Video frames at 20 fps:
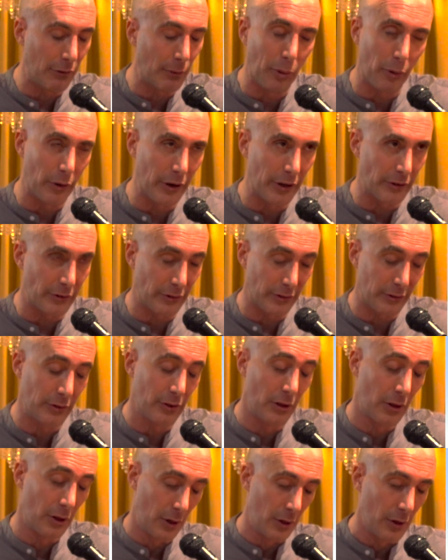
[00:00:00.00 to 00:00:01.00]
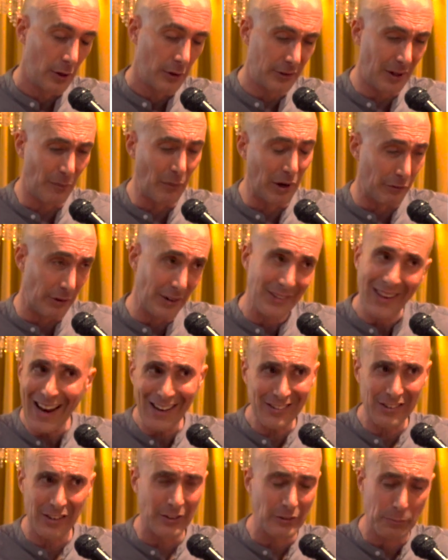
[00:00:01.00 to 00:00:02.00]
report is somewhat
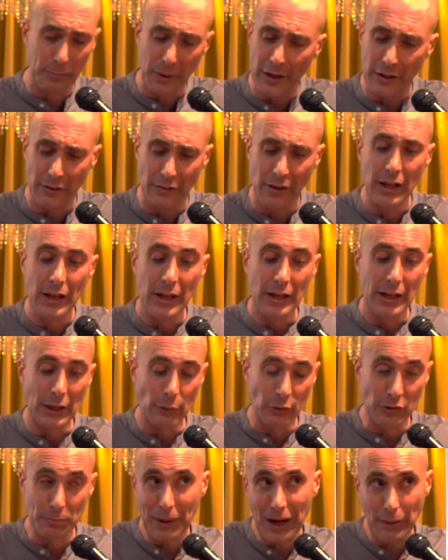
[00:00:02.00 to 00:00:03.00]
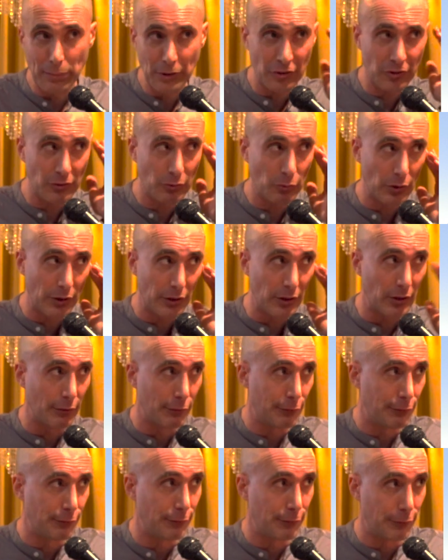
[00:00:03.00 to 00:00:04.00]
redacted, but it was published with
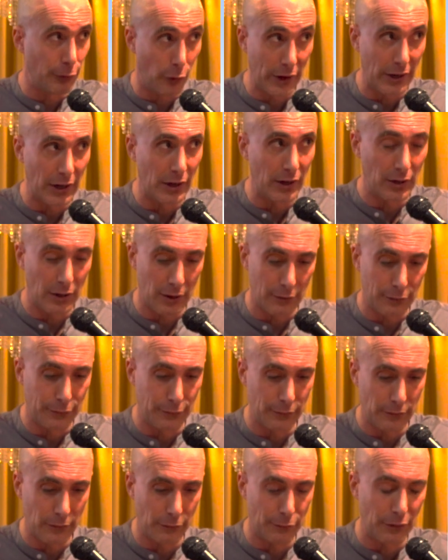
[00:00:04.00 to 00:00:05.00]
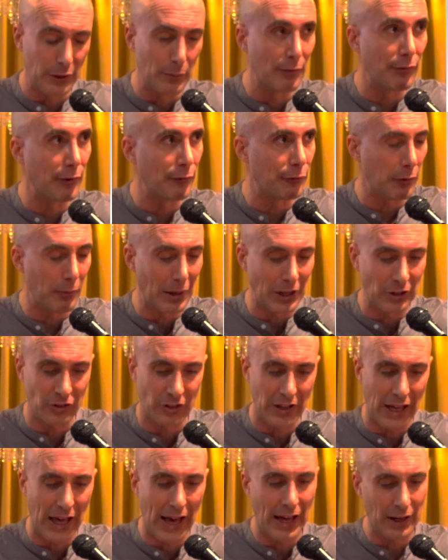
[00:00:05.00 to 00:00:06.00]
a FOIA, a Freedom of
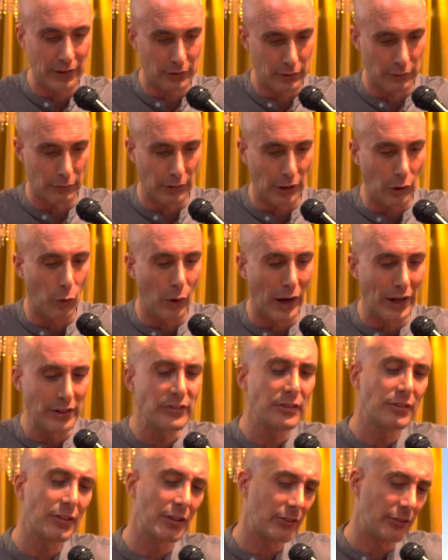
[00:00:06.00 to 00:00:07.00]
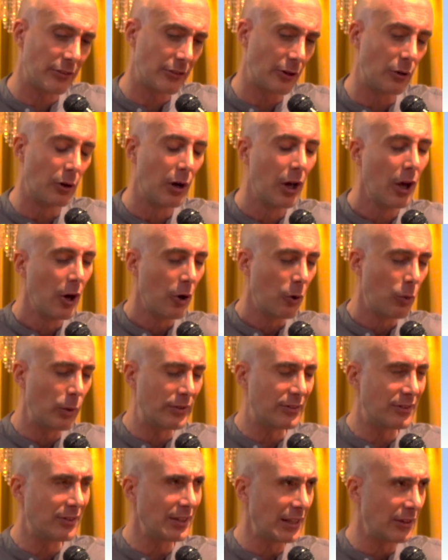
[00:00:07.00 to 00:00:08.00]
Information Act request. And so we
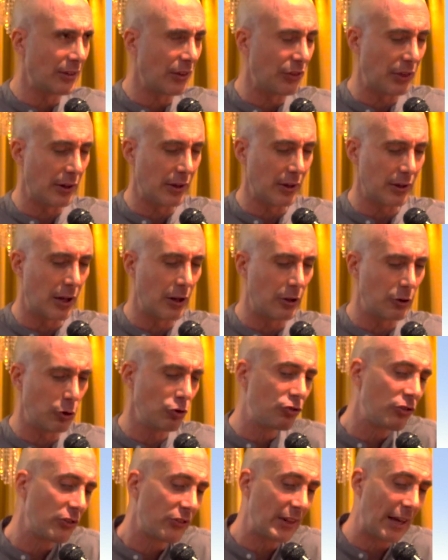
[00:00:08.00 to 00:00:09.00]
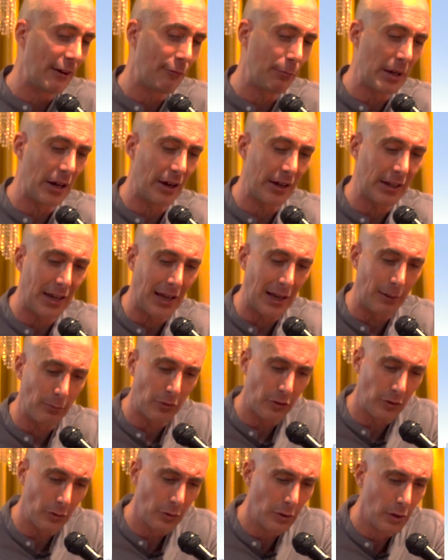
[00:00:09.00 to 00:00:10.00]
see that the conclusions the FBI came
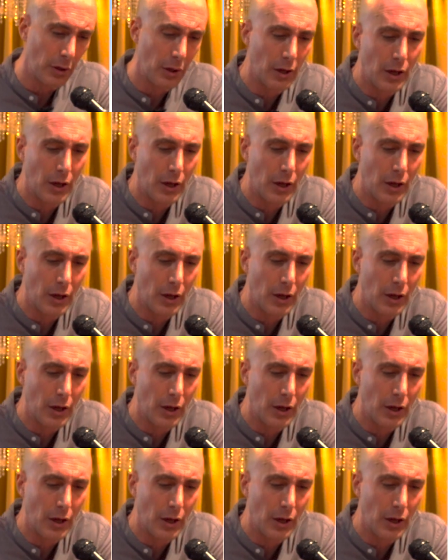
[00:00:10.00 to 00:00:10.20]
to,